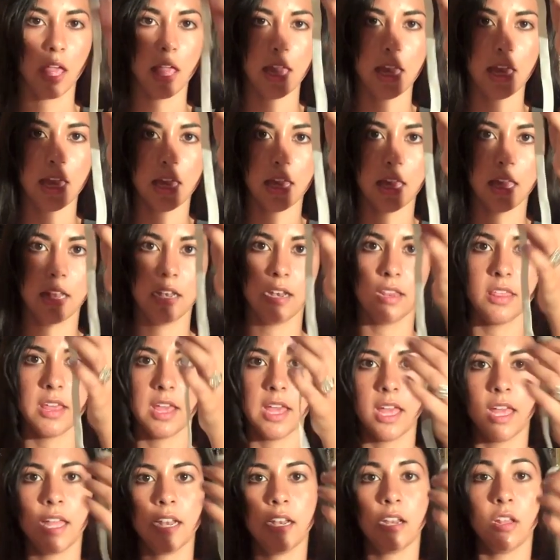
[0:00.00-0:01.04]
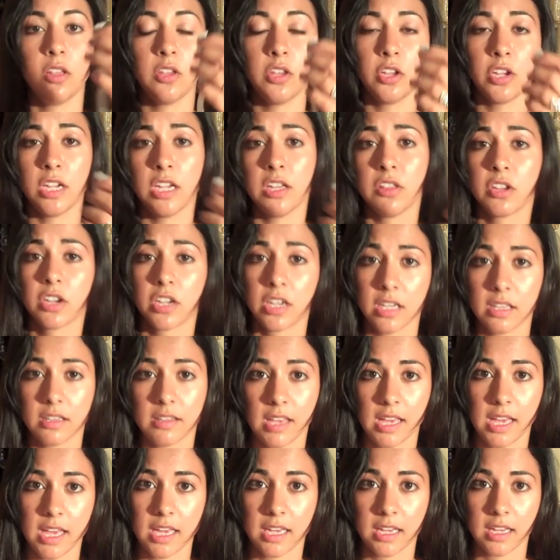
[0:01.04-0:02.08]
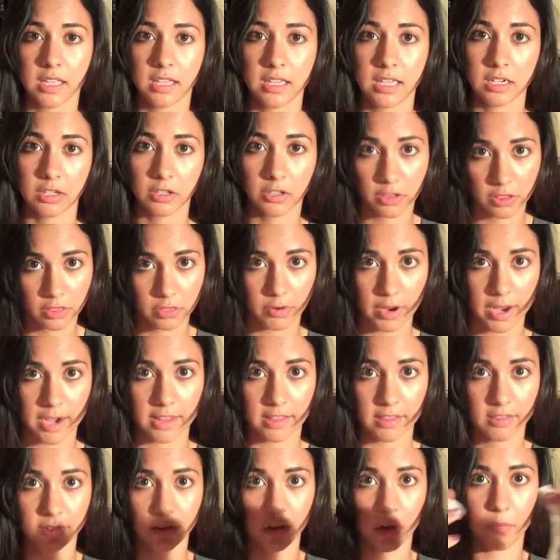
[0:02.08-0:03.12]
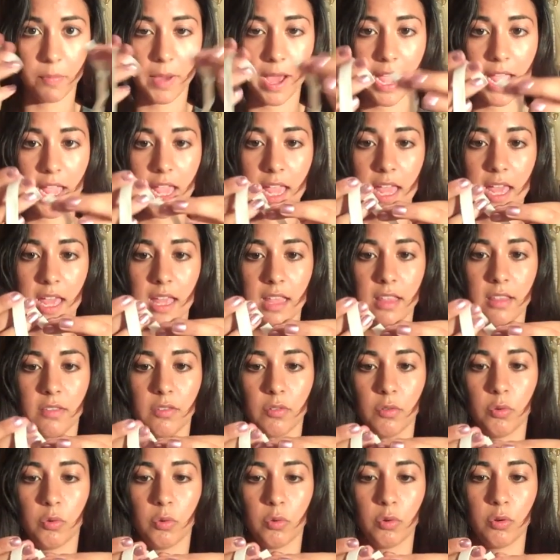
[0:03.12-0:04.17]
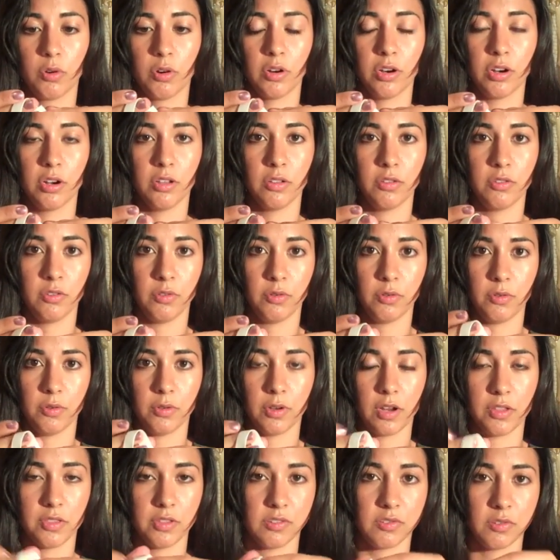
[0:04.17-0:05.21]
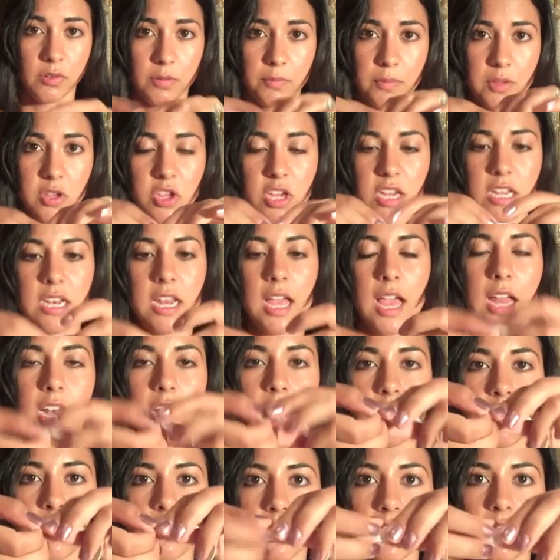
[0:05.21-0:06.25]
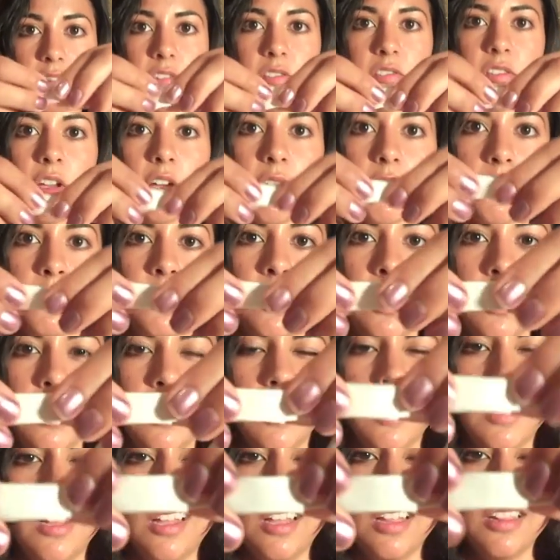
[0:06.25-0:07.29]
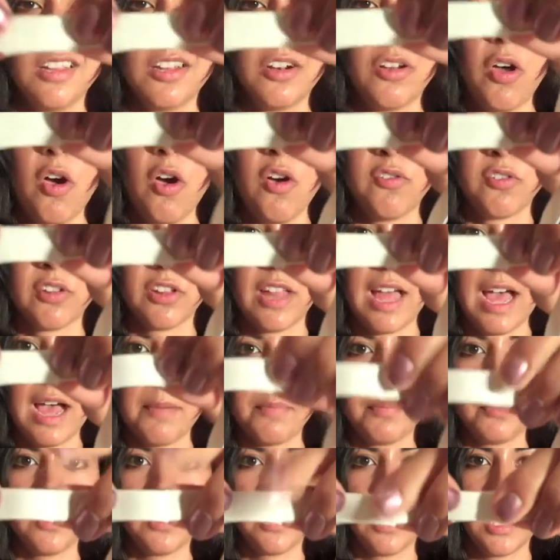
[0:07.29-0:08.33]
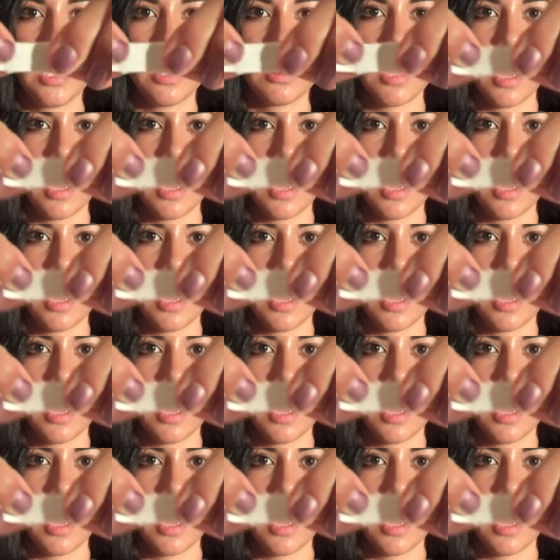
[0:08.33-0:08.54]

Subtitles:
And then you're either going to take a needle and thread and sew by hand or do it on the sewing machine, and you're just going to sew a little overlap like